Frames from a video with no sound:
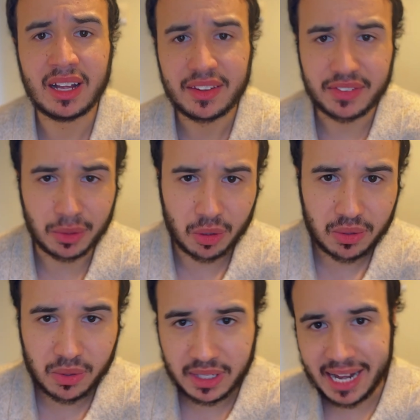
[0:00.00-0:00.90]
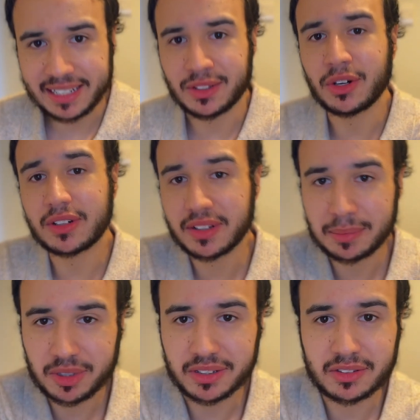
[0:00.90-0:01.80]
The local guide took
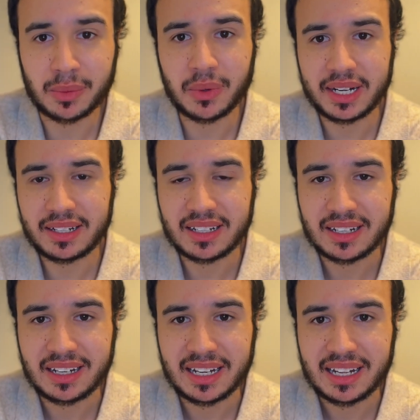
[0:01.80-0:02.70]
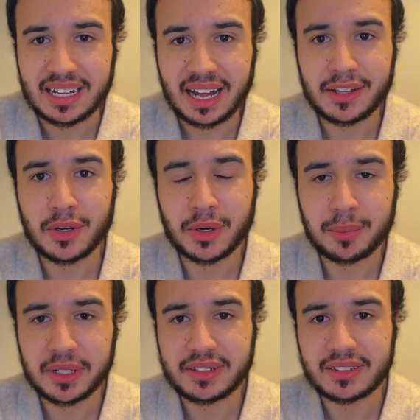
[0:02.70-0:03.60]
them to somewhere, and the
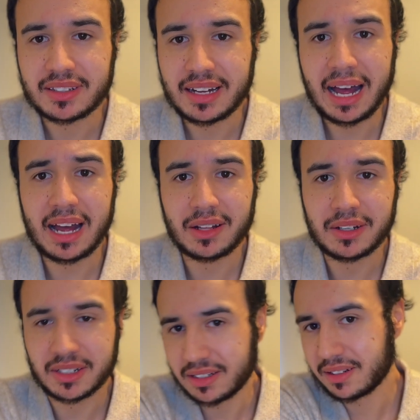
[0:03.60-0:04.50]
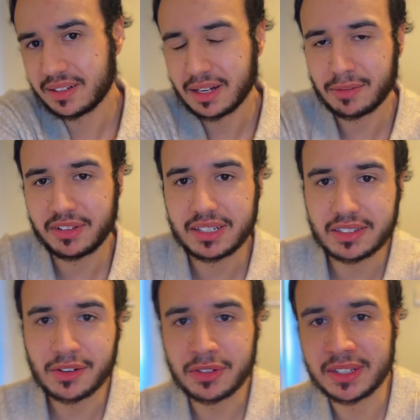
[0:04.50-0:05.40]
Europeans say, look, I've
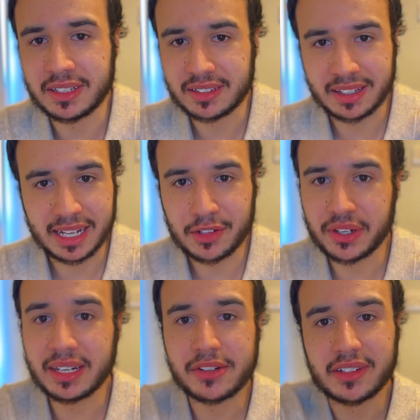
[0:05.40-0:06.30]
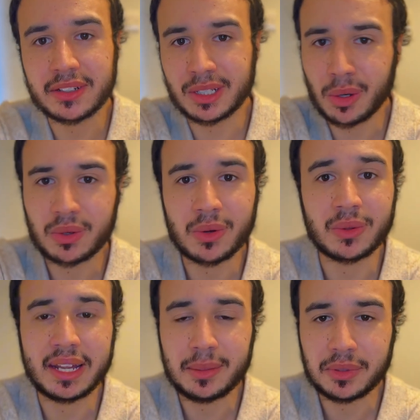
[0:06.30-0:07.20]
discovered this. And they changed the local
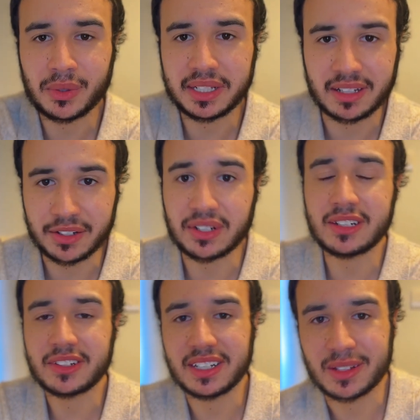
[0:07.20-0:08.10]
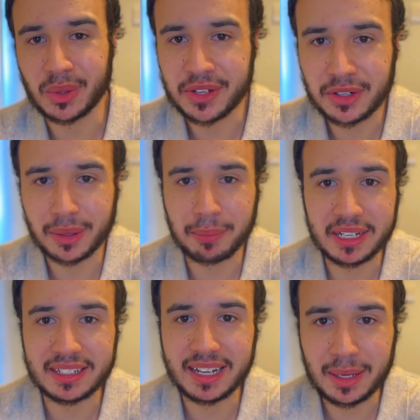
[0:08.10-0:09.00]
name to it. They changed it to a
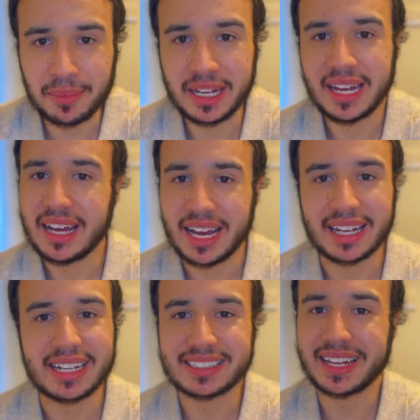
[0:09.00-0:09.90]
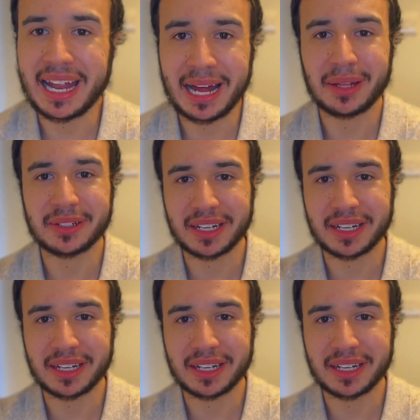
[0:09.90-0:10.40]
European name, and they say, look,